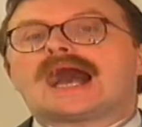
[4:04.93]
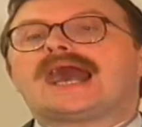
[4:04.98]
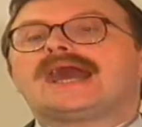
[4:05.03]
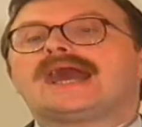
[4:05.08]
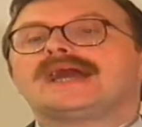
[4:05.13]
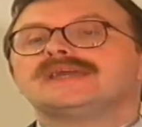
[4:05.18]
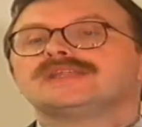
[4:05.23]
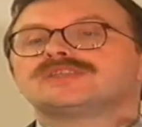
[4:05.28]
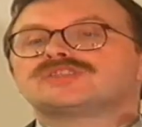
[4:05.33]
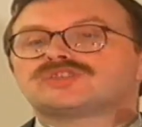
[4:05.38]

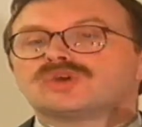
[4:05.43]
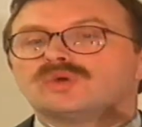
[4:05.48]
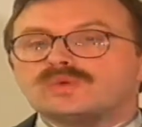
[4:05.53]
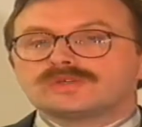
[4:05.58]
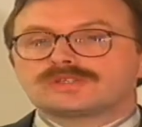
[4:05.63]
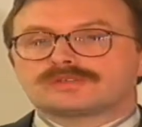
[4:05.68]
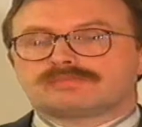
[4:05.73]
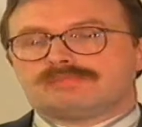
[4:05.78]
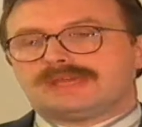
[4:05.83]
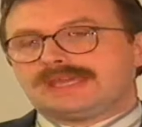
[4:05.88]
I
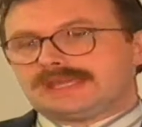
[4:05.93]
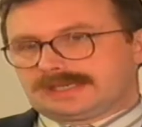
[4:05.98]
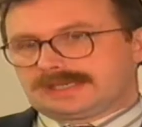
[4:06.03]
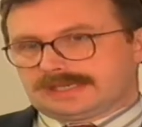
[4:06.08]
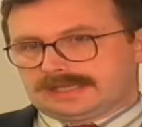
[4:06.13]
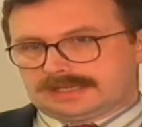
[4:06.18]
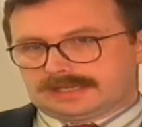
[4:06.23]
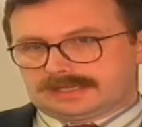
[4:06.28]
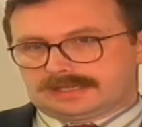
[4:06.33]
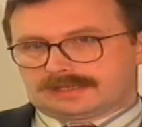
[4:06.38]
don't
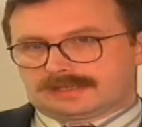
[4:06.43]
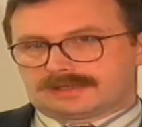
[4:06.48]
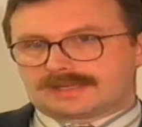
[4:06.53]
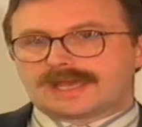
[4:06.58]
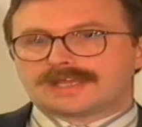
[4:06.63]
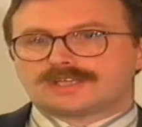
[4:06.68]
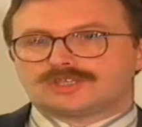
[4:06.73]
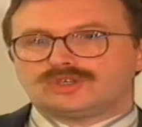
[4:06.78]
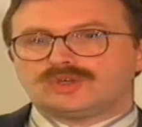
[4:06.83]
mean that